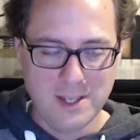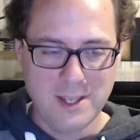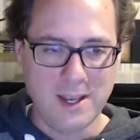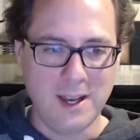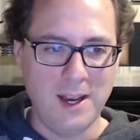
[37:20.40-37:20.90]

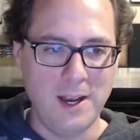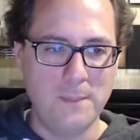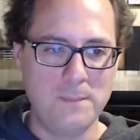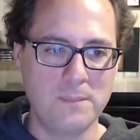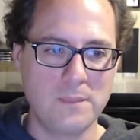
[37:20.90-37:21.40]
I
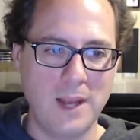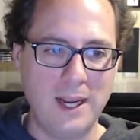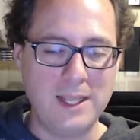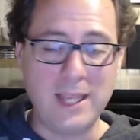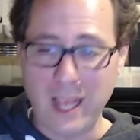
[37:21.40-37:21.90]

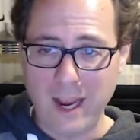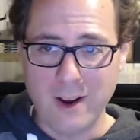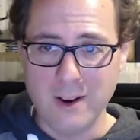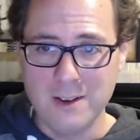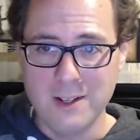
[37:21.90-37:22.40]
didn't
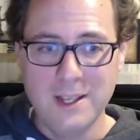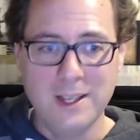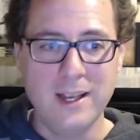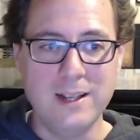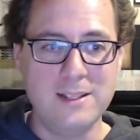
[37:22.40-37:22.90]
care
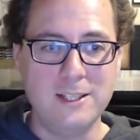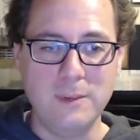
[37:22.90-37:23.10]
until